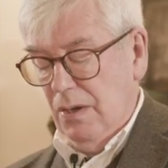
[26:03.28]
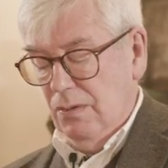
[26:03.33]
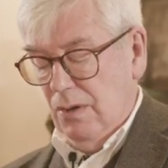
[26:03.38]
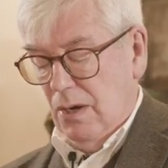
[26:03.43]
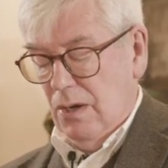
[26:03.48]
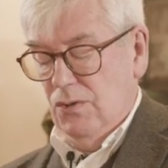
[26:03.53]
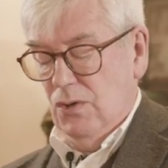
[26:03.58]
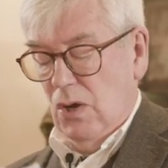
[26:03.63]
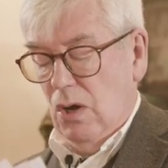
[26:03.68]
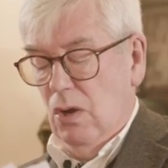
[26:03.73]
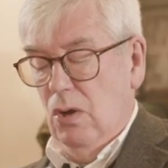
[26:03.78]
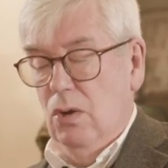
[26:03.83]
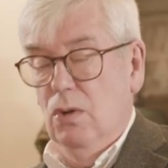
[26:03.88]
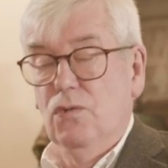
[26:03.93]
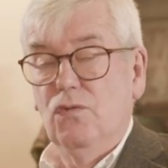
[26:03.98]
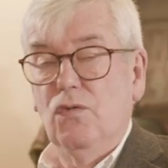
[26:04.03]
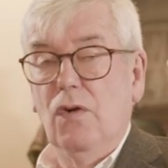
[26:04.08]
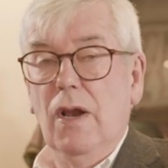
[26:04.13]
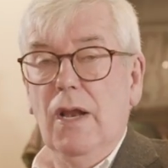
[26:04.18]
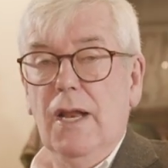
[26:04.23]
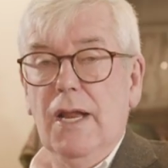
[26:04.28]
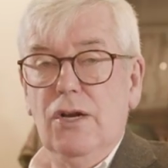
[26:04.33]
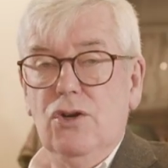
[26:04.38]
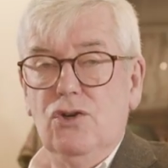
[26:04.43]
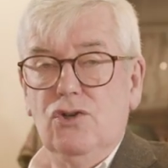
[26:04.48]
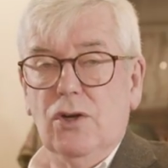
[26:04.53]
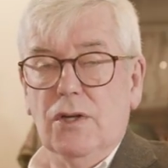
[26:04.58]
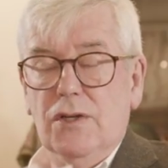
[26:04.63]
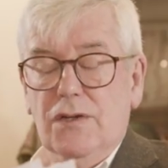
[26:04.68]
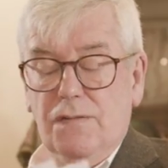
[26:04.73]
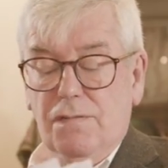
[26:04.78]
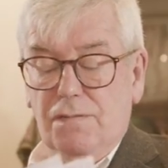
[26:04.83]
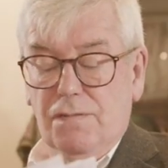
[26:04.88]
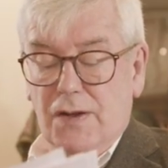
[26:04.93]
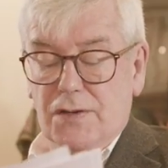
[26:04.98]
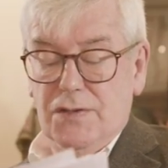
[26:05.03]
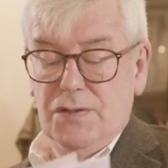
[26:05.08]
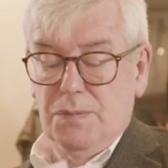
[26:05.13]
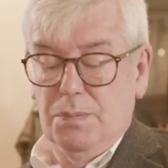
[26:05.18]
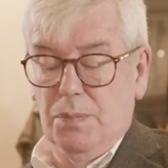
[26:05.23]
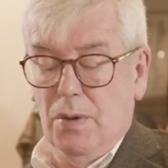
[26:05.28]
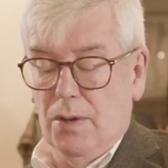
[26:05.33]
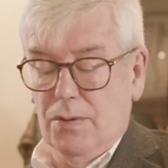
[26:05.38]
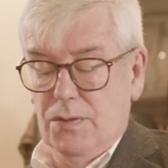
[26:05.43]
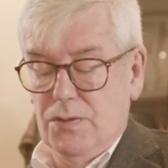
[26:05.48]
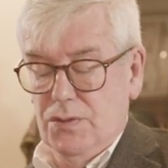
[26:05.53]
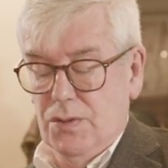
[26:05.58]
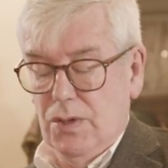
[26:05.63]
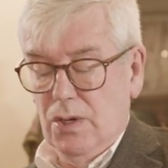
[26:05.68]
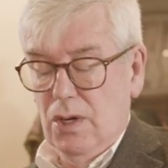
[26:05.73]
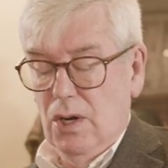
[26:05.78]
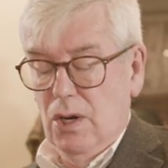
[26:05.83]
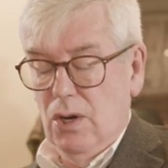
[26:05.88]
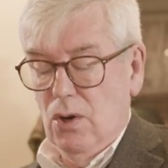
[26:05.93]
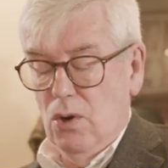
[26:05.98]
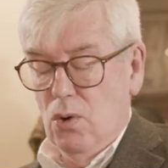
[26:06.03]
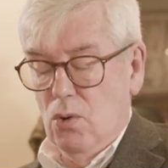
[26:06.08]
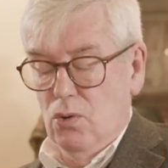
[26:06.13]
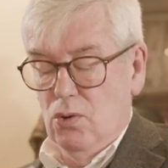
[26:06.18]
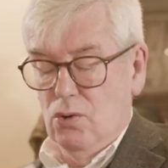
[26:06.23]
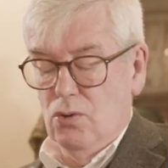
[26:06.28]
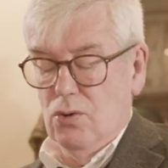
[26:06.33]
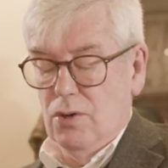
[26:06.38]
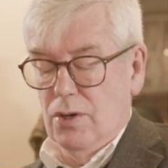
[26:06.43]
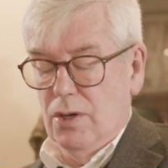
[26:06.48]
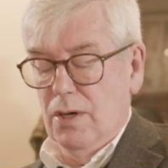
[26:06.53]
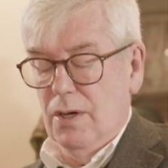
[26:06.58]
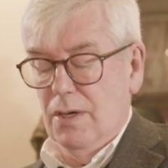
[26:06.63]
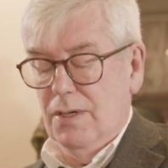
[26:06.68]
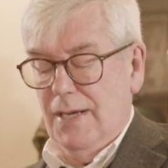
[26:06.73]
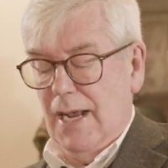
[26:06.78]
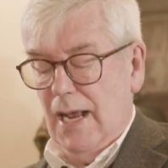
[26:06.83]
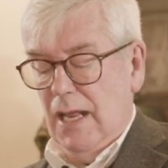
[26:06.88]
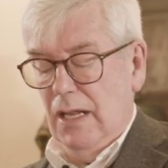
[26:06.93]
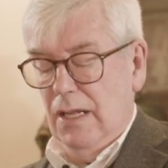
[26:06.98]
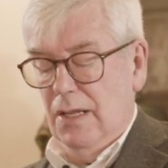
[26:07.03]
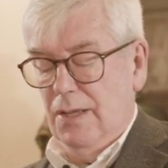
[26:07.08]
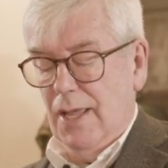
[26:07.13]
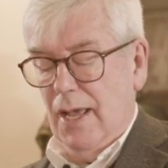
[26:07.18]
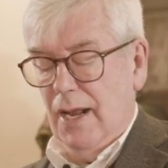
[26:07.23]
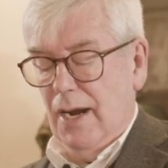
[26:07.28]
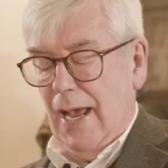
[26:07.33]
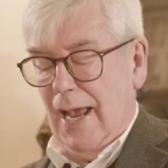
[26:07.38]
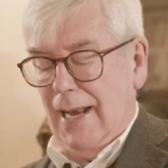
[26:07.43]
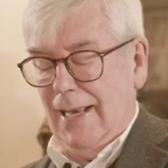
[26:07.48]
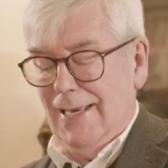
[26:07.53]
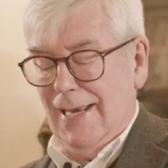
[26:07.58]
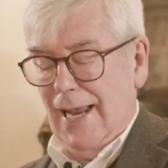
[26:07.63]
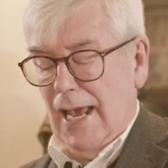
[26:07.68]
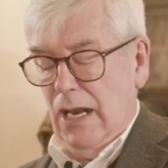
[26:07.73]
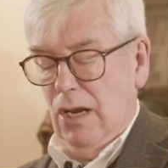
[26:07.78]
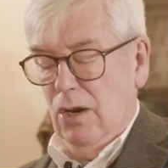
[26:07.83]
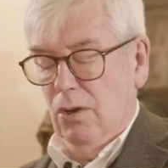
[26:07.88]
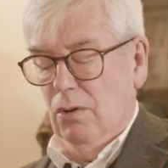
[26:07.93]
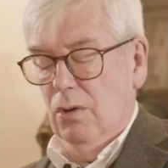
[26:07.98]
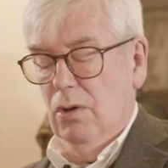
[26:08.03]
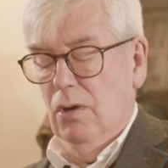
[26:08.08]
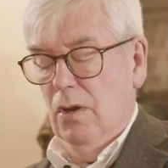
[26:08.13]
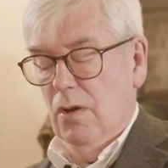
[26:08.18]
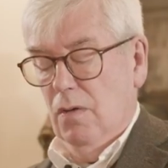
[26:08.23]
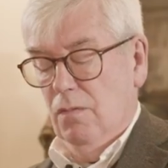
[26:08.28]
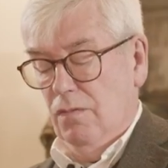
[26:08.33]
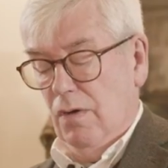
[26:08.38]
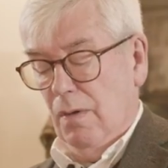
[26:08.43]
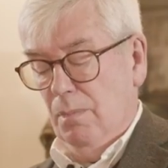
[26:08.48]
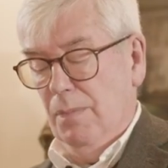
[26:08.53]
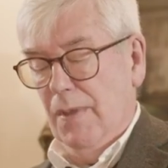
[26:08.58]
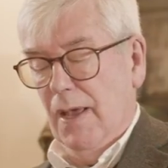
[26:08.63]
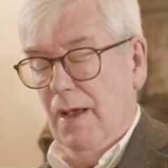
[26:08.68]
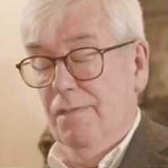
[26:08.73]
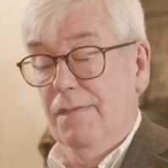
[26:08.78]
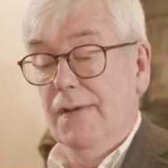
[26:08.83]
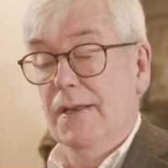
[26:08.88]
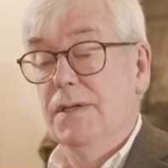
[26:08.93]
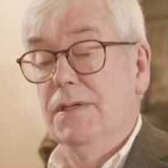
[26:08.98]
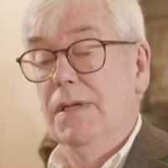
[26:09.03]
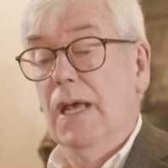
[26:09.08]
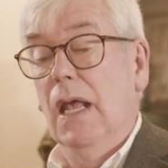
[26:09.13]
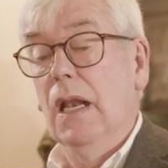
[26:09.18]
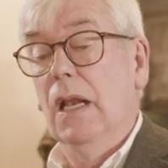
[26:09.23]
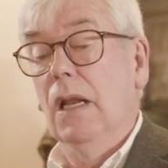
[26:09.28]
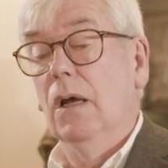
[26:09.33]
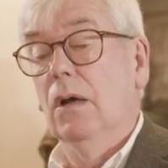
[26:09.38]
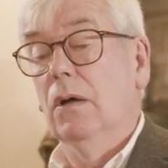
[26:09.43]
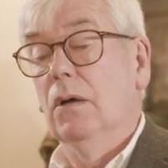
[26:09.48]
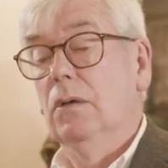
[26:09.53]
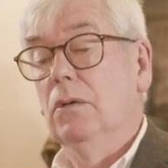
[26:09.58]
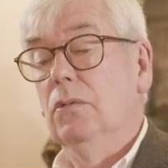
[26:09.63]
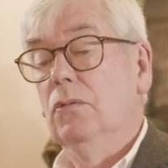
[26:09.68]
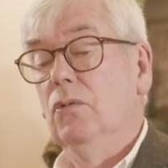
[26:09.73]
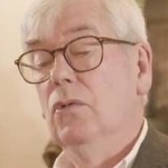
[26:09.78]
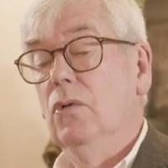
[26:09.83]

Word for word: those old religious fusspots who couldn't tell their agnello from their vitello,